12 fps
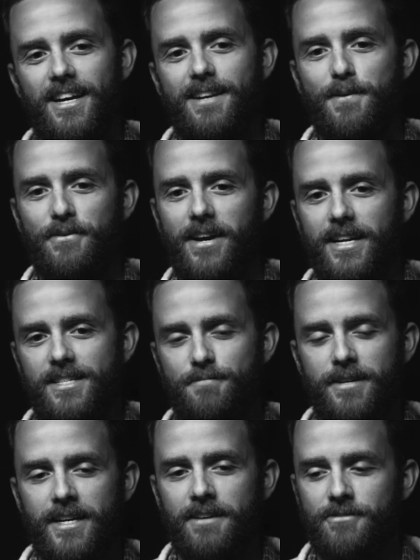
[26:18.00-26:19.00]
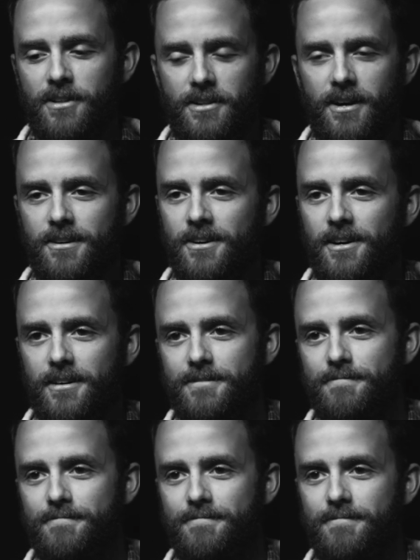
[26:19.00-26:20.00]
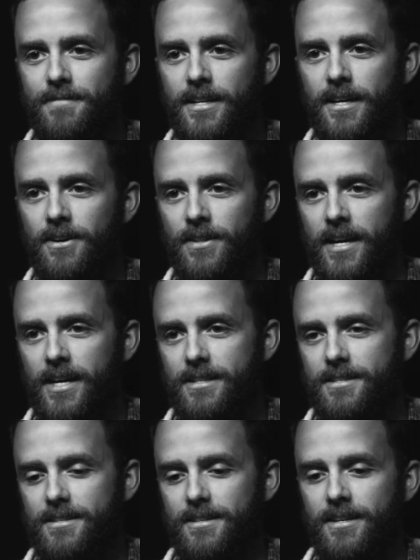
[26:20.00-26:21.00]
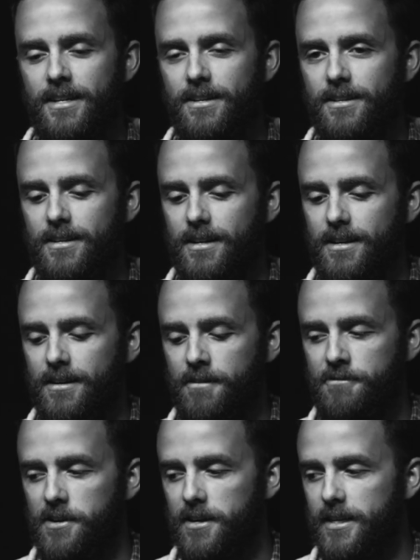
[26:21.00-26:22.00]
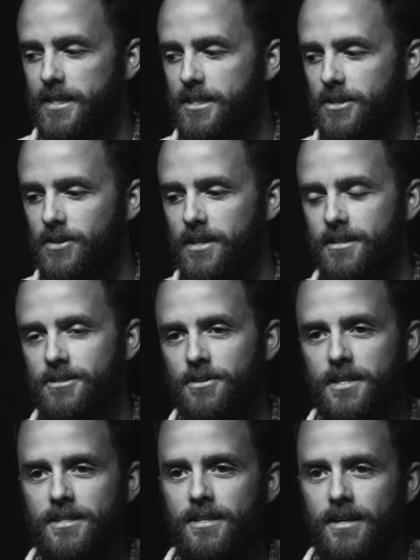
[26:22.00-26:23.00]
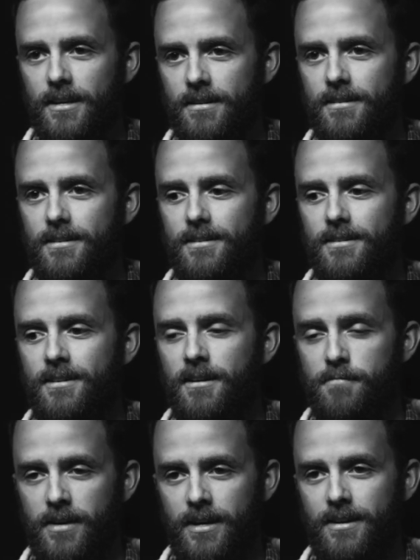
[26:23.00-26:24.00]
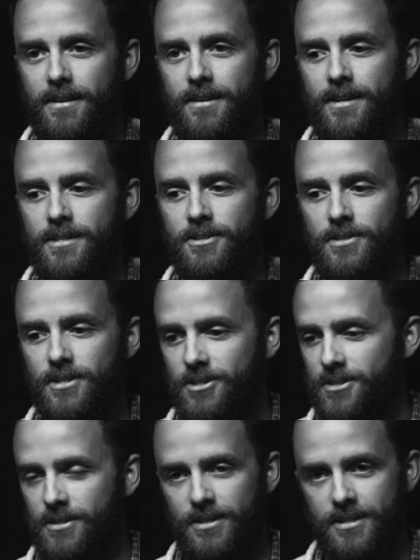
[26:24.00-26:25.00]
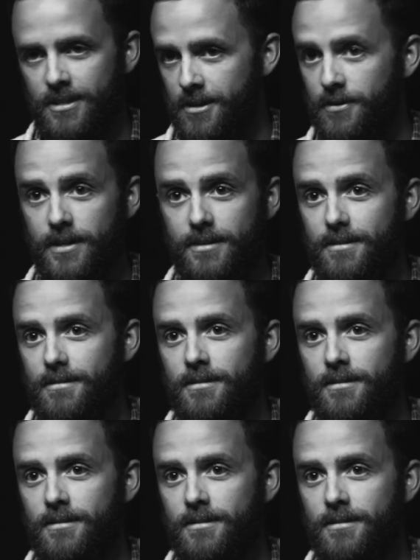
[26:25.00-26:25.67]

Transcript: got to be ready to be in it for the long haul, you know, and that's, if you're going to do this, you need to commit and you just need to do it.